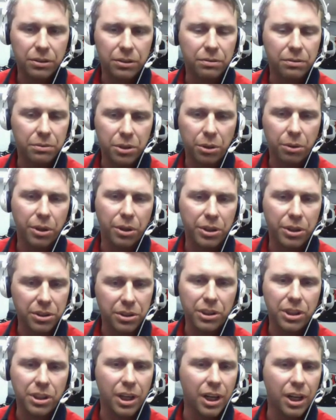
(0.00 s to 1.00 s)
toys
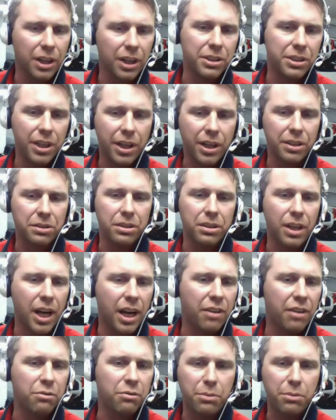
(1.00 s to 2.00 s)
and contests,
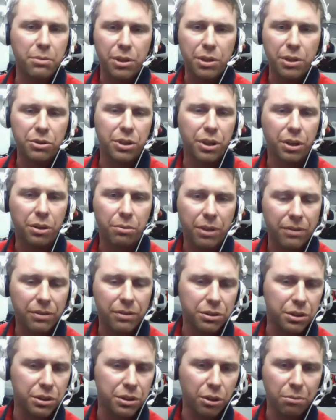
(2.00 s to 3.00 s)
live music. We have
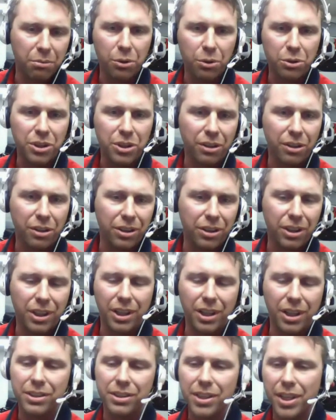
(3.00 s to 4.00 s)
a slow motorcycle
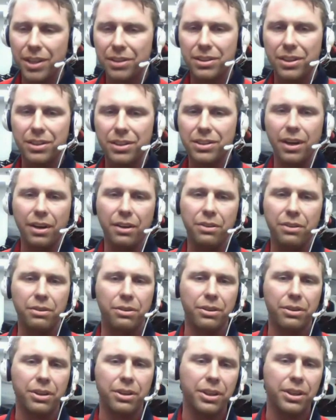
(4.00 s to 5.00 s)
contest, a tire
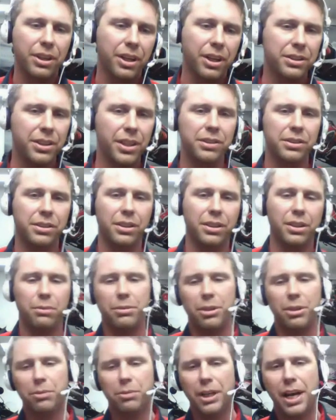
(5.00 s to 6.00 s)
throwing contest. It's going to
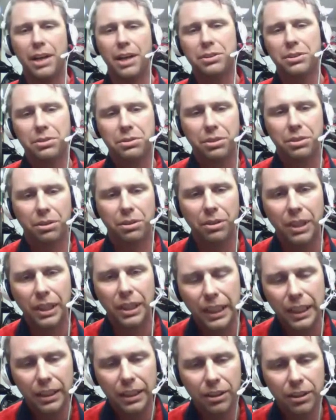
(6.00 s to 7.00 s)
be a blast. So
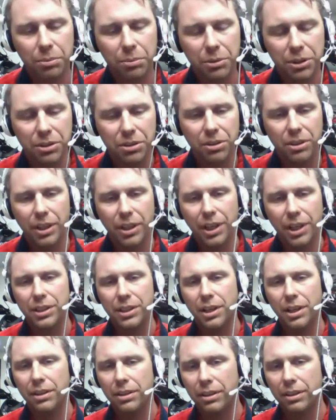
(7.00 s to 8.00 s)
hope to see you guys
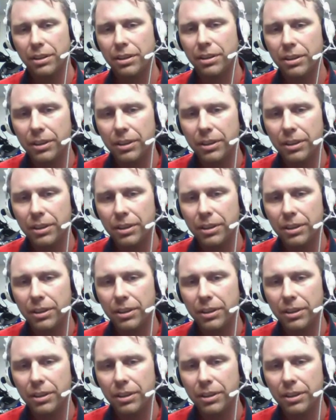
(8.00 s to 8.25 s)
out there.